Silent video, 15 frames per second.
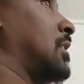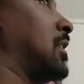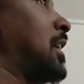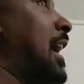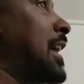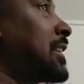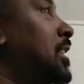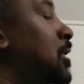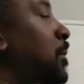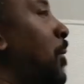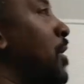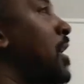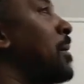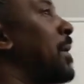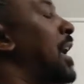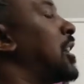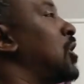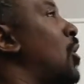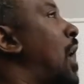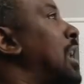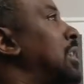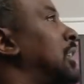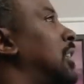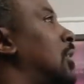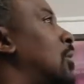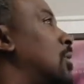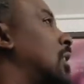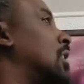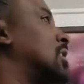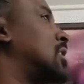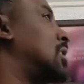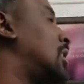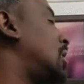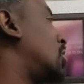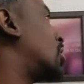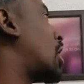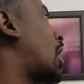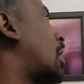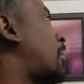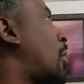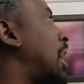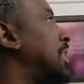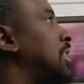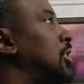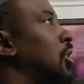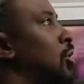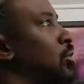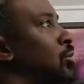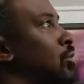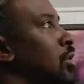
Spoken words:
at this point, I'm like, yo, I need to go get a city job, or I need to go do